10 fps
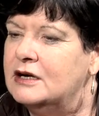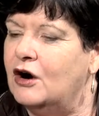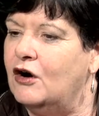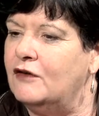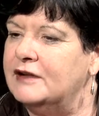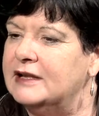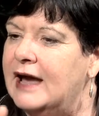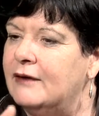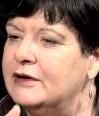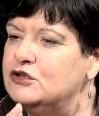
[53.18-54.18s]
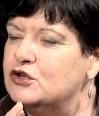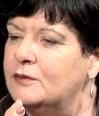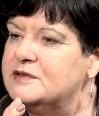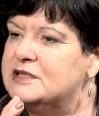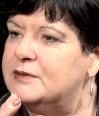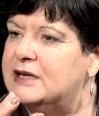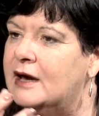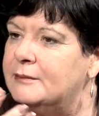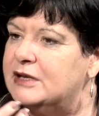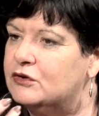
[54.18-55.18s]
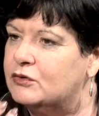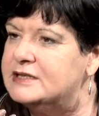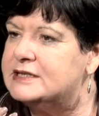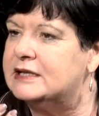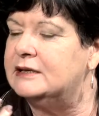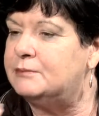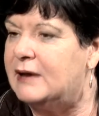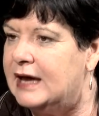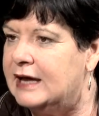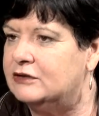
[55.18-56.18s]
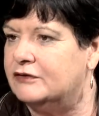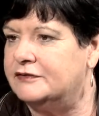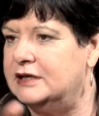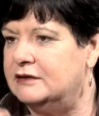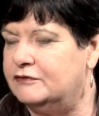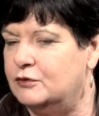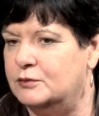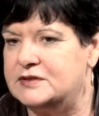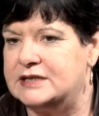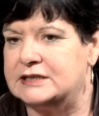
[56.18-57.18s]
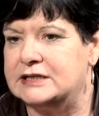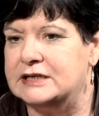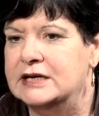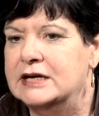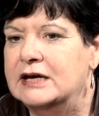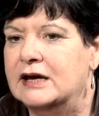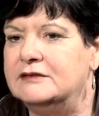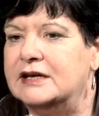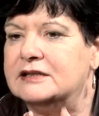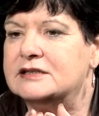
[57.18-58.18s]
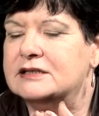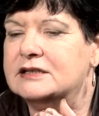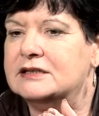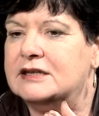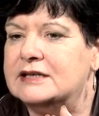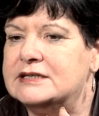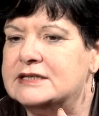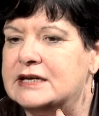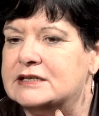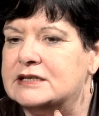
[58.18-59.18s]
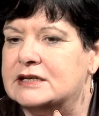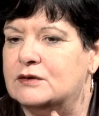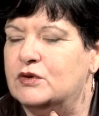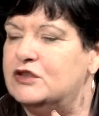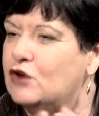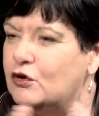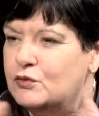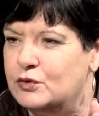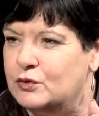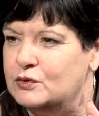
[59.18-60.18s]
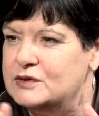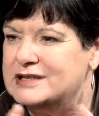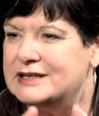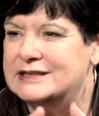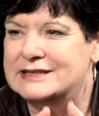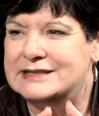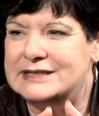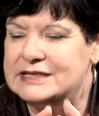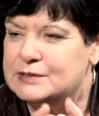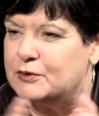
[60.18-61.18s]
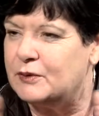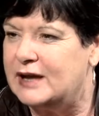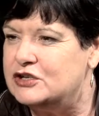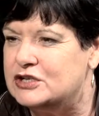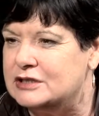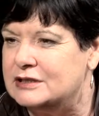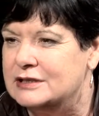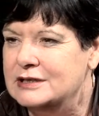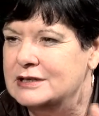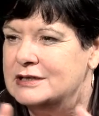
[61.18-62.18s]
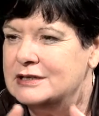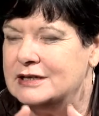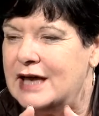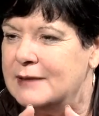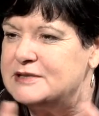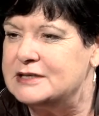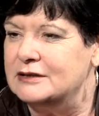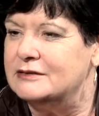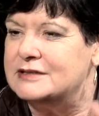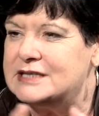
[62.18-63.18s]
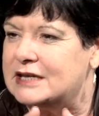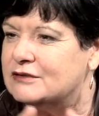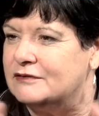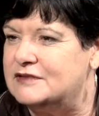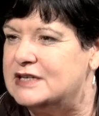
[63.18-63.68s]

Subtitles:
of allowing jobs to become increasingly part of the informal sector. And that sector with no rules, desperation, an absolute sector of